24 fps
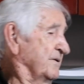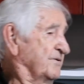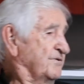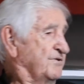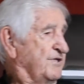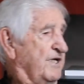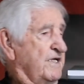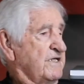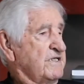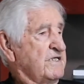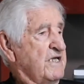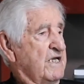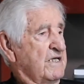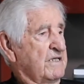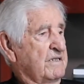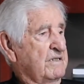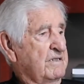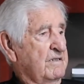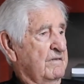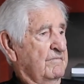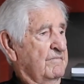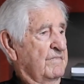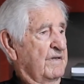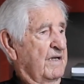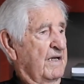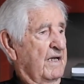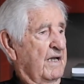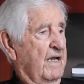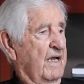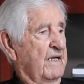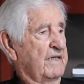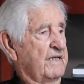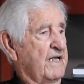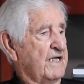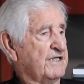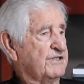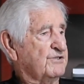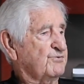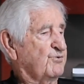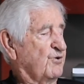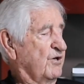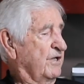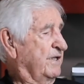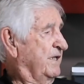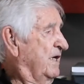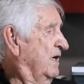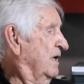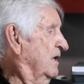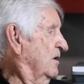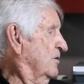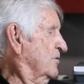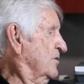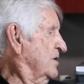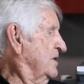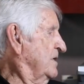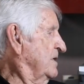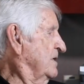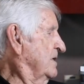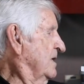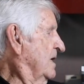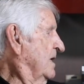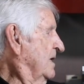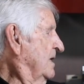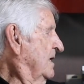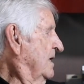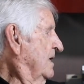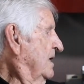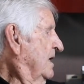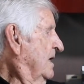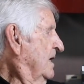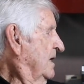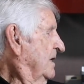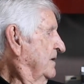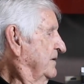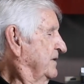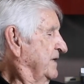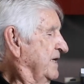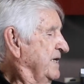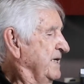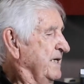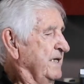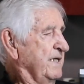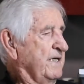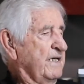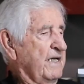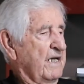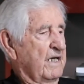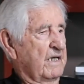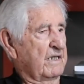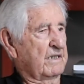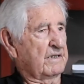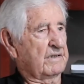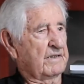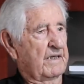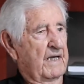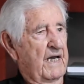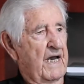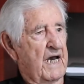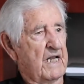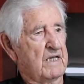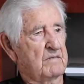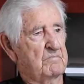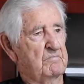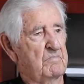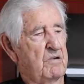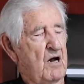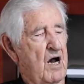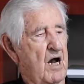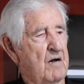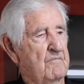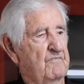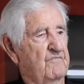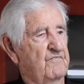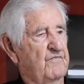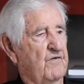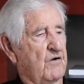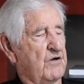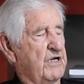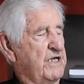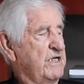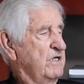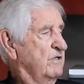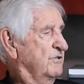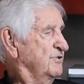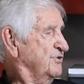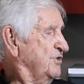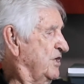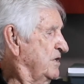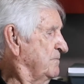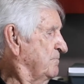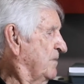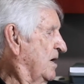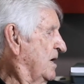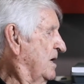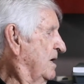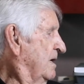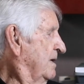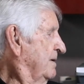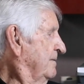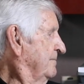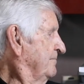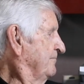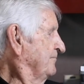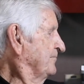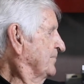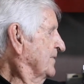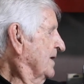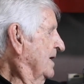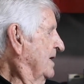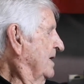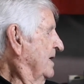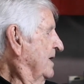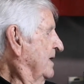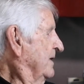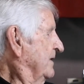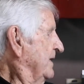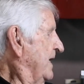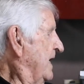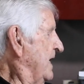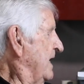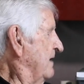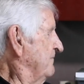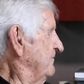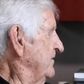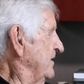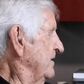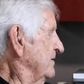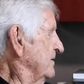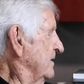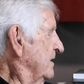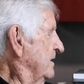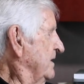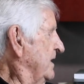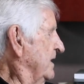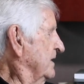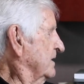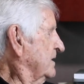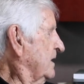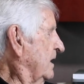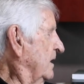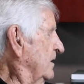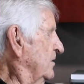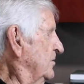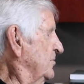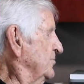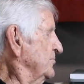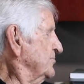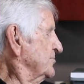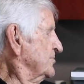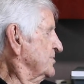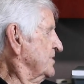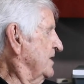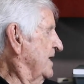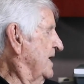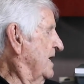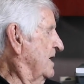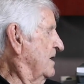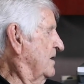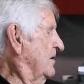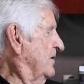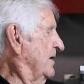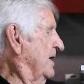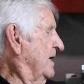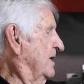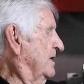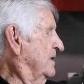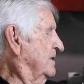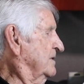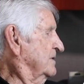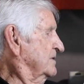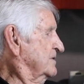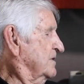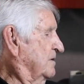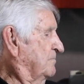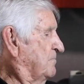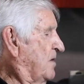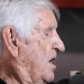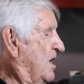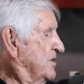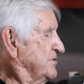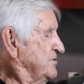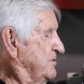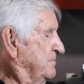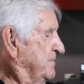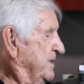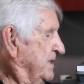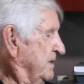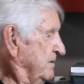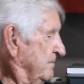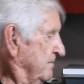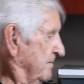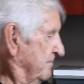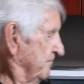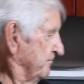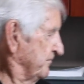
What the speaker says: Tinian, and that's where they loaded the atom bomb for Hiroshima. They have it enclosed now as a monument.